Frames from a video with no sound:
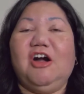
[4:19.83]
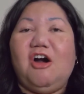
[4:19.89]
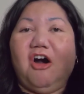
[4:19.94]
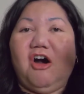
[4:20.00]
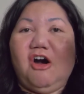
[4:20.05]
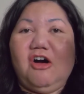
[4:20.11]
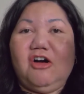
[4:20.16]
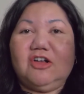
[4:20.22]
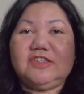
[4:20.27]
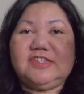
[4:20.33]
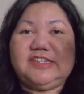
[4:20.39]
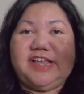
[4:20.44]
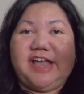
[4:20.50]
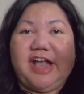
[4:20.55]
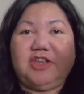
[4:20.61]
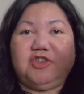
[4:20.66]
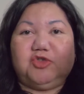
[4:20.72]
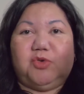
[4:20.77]
all
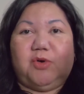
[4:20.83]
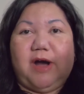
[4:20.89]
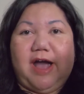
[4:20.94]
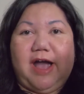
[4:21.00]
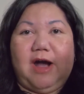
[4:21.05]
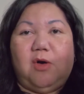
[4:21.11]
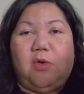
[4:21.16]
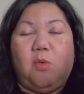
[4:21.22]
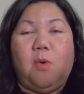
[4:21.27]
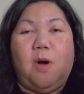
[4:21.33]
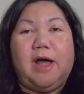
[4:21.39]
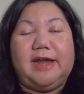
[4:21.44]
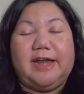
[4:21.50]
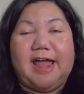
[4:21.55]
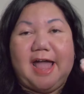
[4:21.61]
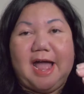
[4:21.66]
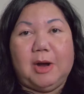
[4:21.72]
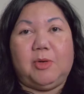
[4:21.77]
scheduled out
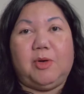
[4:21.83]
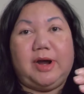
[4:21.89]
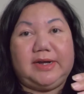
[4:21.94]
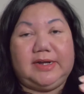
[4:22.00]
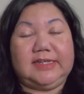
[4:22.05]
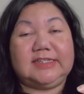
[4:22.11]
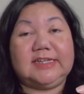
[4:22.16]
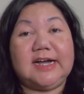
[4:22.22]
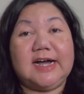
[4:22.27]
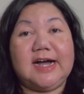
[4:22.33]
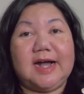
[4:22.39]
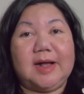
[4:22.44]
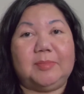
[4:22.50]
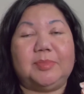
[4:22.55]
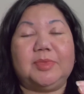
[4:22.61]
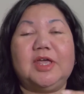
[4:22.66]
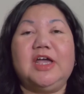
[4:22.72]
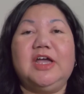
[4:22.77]
1 hour at a
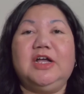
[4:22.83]
time.